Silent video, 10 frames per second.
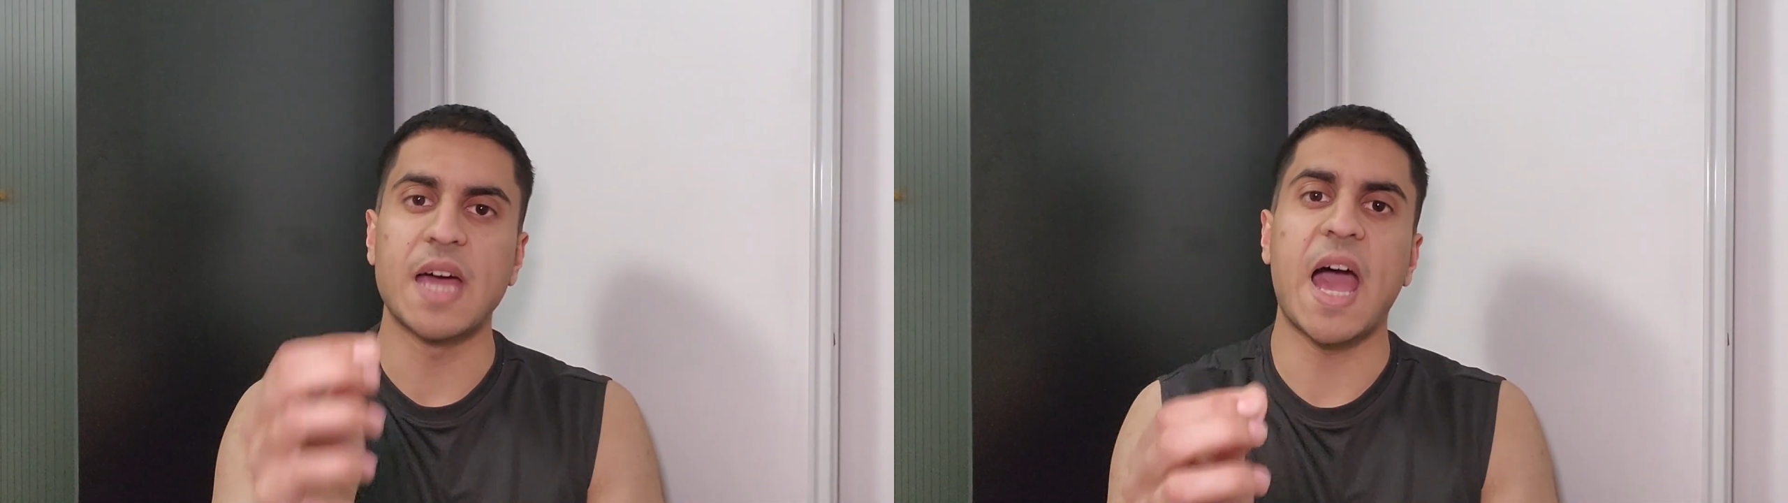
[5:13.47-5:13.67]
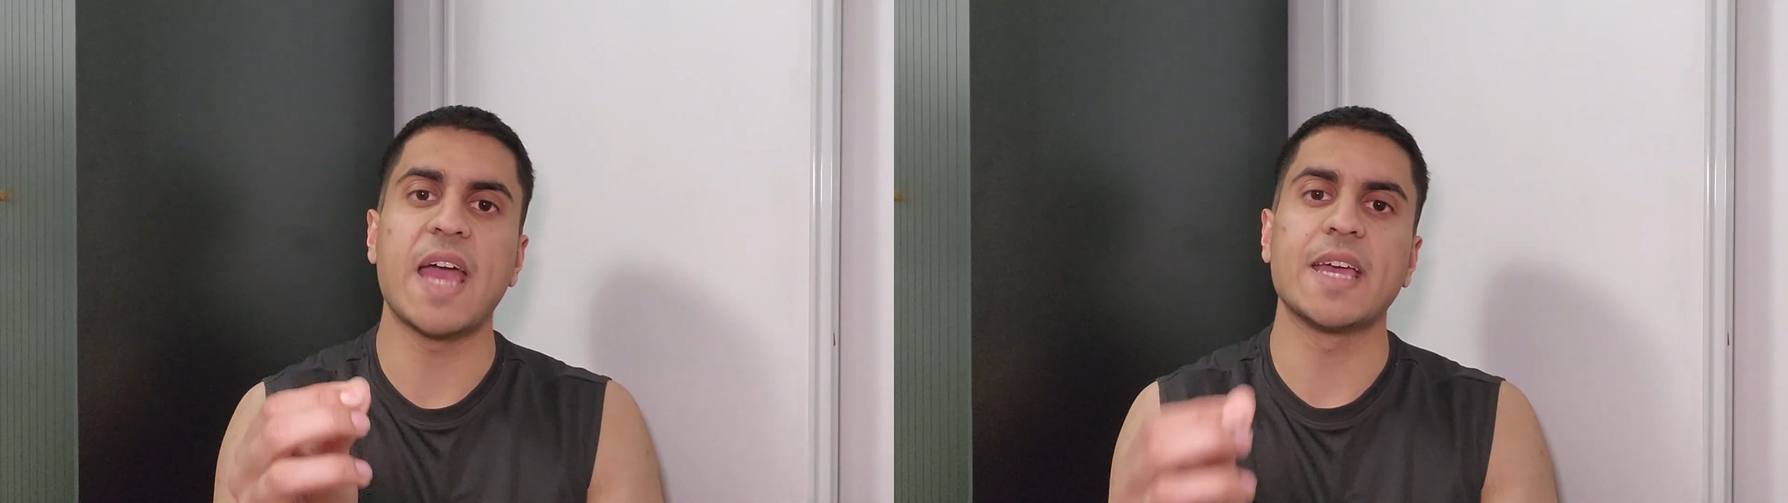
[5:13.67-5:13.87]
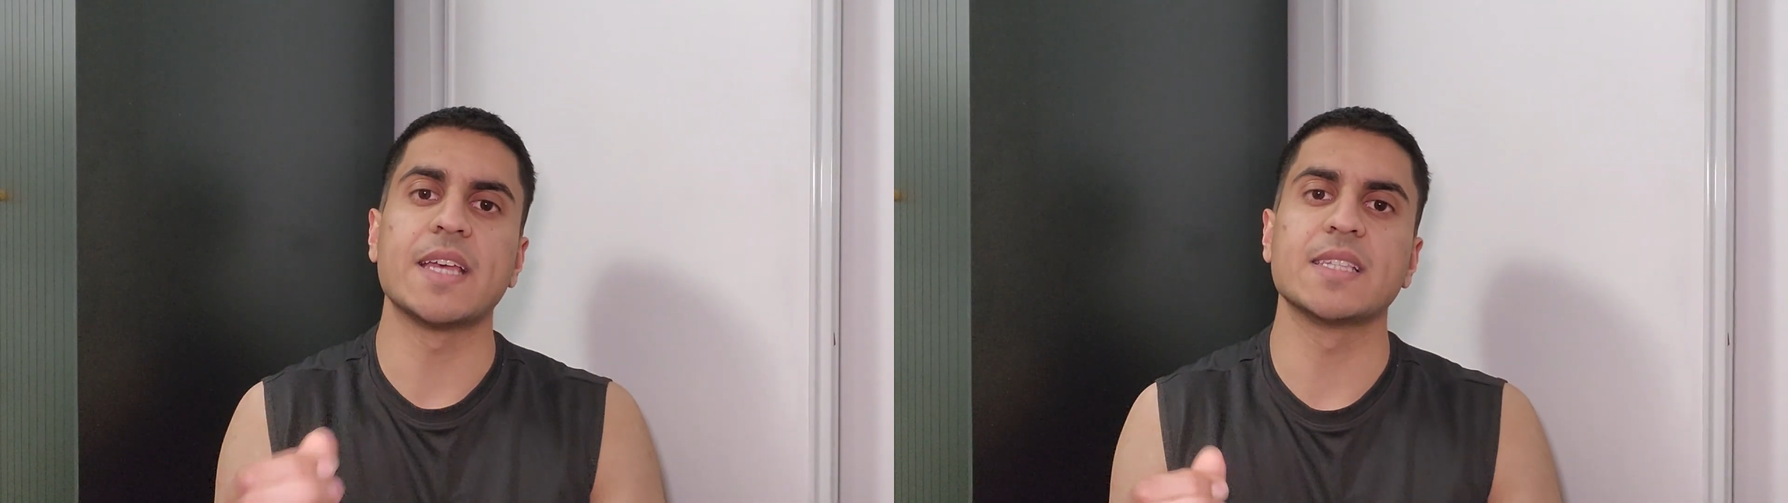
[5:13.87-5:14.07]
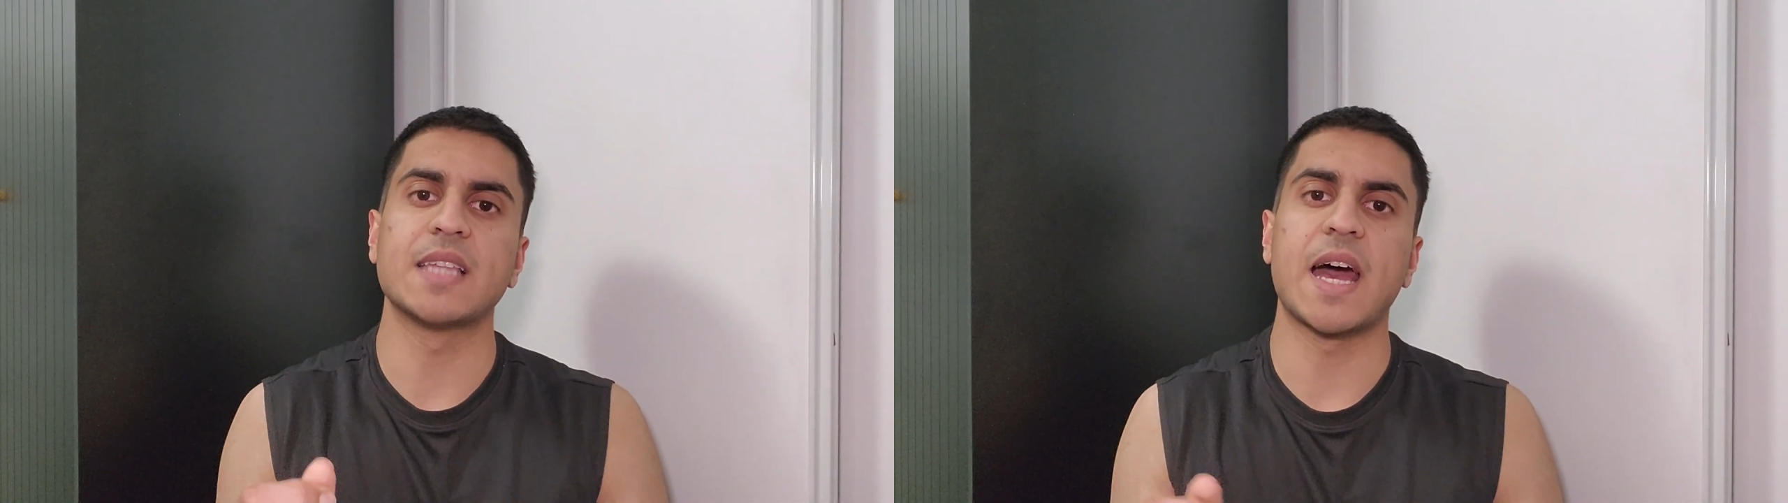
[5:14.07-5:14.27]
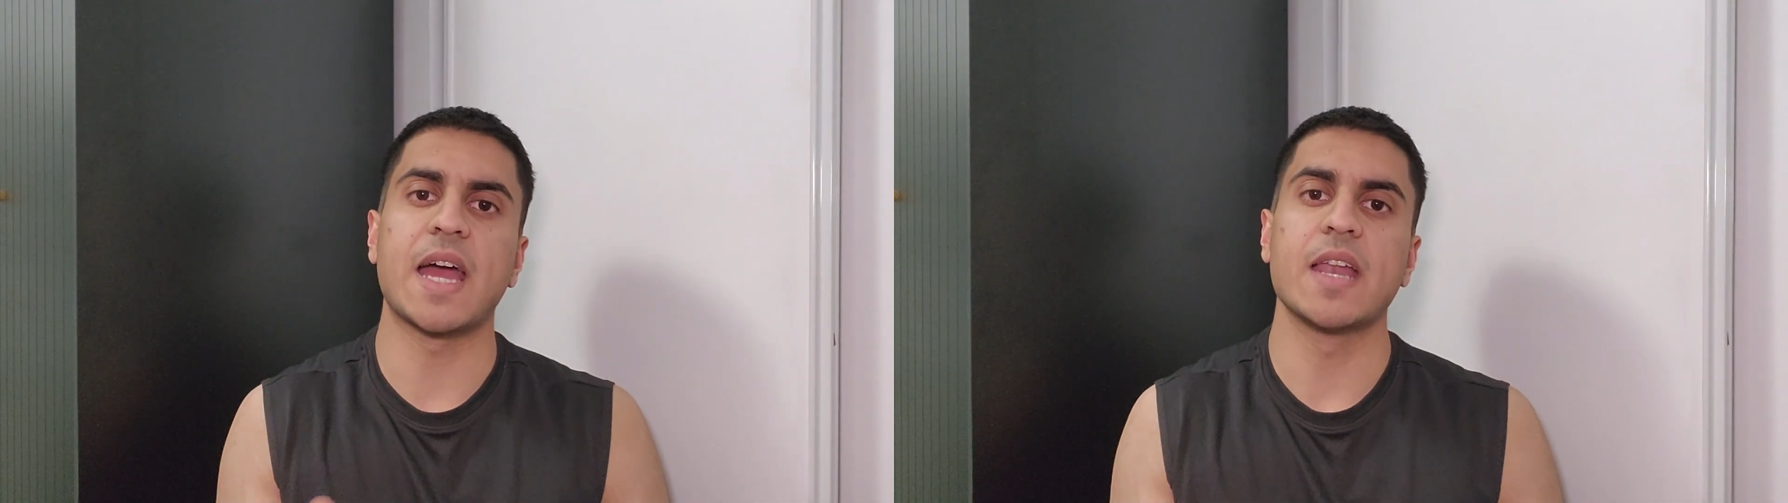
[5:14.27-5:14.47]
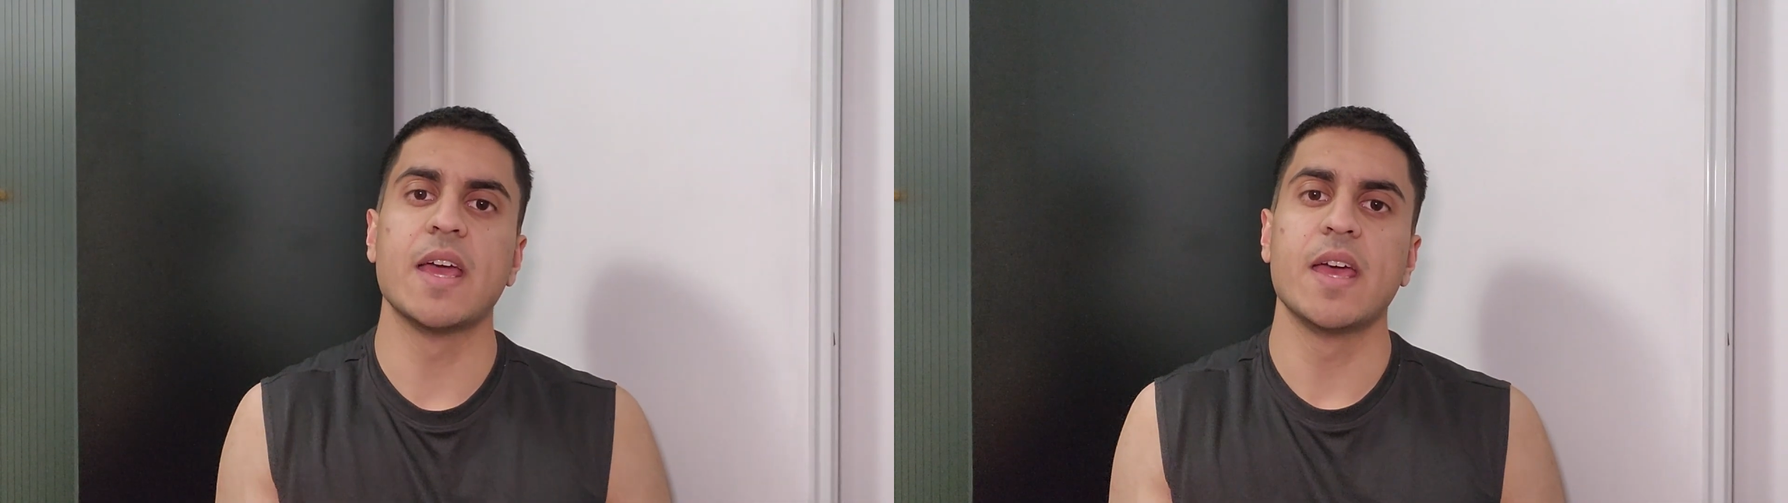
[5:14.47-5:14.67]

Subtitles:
that is that